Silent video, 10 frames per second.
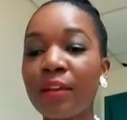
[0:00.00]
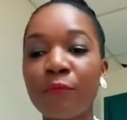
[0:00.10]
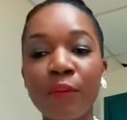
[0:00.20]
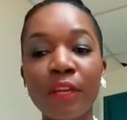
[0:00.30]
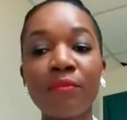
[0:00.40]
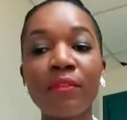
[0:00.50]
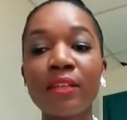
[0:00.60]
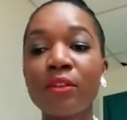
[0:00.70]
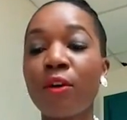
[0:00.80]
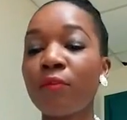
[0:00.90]
and
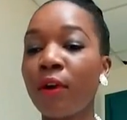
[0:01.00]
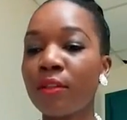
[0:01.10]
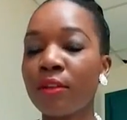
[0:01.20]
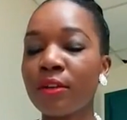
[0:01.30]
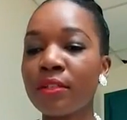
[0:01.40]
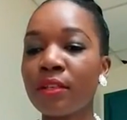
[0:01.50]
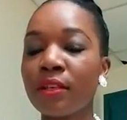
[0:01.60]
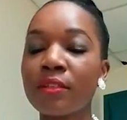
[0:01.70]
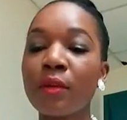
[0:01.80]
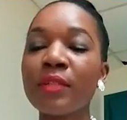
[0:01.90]
forgiveness of others.
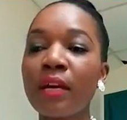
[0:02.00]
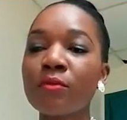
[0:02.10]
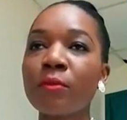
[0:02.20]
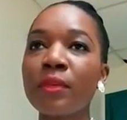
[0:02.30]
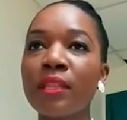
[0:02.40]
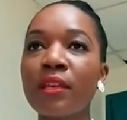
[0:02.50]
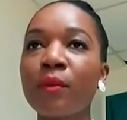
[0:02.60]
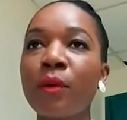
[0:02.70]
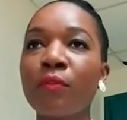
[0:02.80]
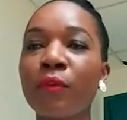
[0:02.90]
Sometimes when we think
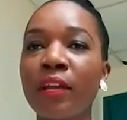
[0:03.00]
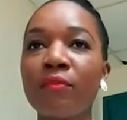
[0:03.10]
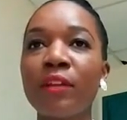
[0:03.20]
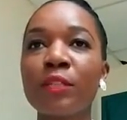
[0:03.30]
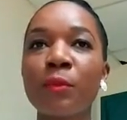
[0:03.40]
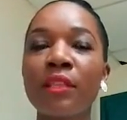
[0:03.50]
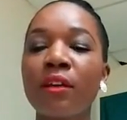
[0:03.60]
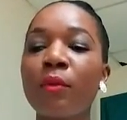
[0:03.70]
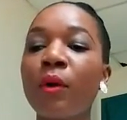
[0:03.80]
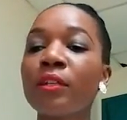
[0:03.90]
about forgiveness, we
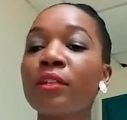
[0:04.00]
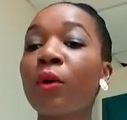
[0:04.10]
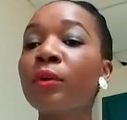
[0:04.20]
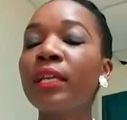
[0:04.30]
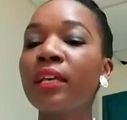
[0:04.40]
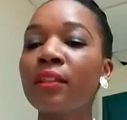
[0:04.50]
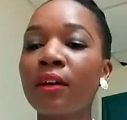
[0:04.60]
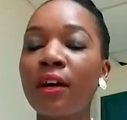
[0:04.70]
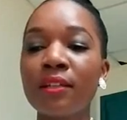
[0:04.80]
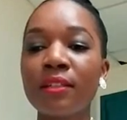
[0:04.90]
think about it only in
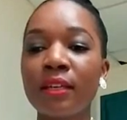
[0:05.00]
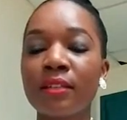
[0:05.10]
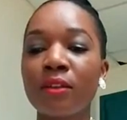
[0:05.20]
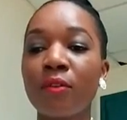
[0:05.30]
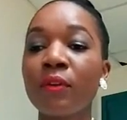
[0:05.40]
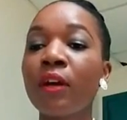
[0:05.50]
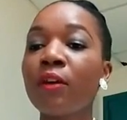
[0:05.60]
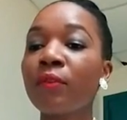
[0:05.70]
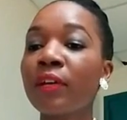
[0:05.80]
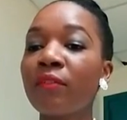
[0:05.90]
the context of
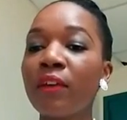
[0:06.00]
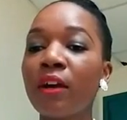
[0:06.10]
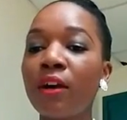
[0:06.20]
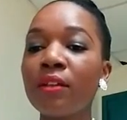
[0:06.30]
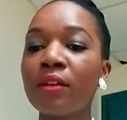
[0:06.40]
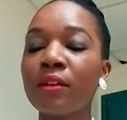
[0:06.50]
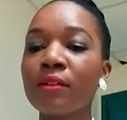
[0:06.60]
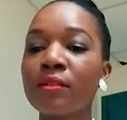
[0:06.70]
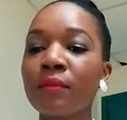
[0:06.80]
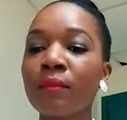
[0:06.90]
forgiving
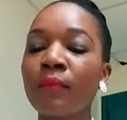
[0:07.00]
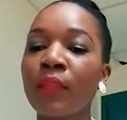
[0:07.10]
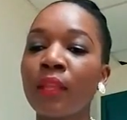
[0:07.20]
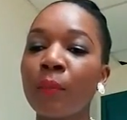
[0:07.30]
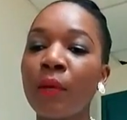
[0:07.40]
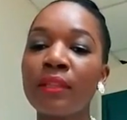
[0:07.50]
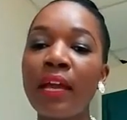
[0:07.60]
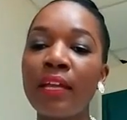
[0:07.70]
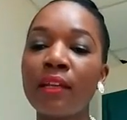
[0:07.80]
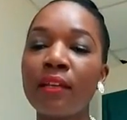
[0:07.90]
others. But
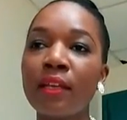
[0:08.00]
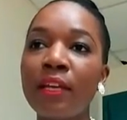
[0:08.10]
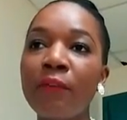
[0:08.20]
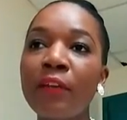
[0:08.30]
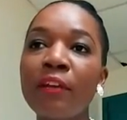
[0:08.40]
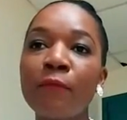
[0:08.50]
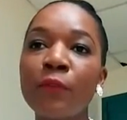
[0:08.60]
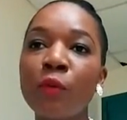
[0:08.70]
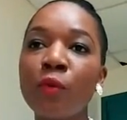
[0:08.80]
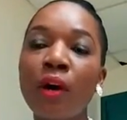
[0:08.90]
then, even
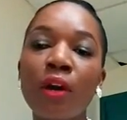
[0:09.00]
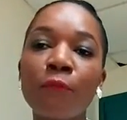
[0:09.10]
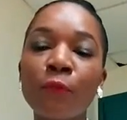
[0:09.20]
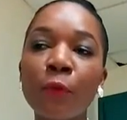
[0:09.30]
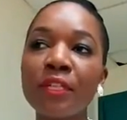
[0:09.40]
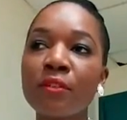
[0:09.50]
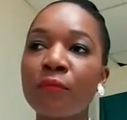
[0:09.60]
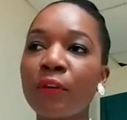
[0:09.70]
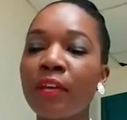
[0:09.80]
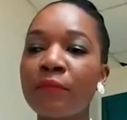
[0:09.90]
if you are forced
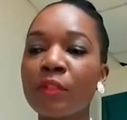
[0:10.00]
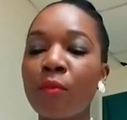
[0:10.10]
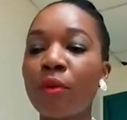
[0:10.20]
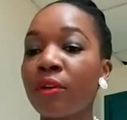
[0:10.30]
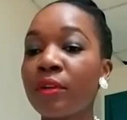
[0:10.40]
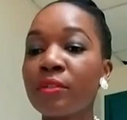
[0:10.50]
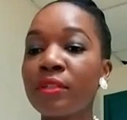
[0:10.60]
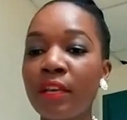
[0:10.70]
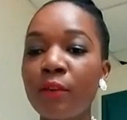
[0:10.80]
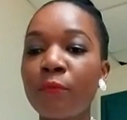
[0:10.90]
to forgive someone, or to
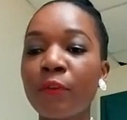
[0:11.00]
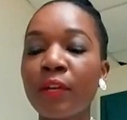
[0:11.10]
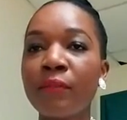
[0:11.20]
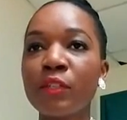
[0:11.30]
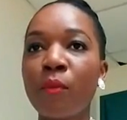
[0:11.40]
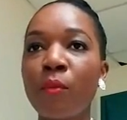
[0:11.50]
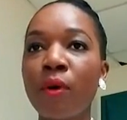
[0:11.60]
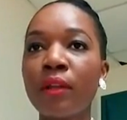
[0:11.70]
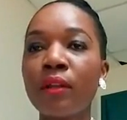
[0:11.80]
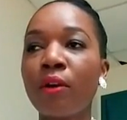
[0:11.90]
say you forgive
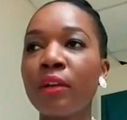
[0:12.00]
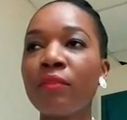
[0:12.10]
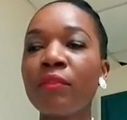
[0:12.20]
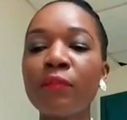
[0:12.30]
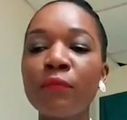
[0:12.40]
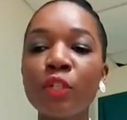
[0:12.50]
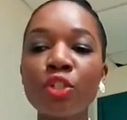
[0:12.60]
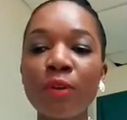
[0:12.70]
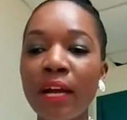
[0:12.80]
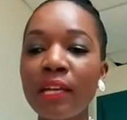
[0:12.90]
someone, or even if you
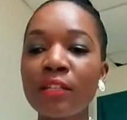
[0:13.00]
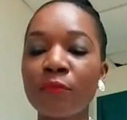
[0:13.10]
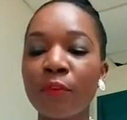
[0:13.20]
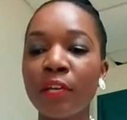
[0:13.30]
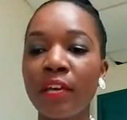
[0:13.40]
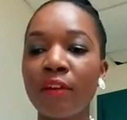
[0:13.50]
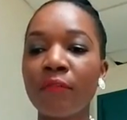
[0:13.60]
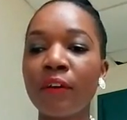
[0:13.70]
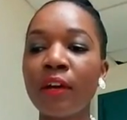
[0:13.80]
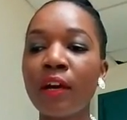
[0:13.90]
try to
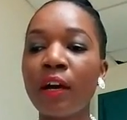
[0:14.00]
forgive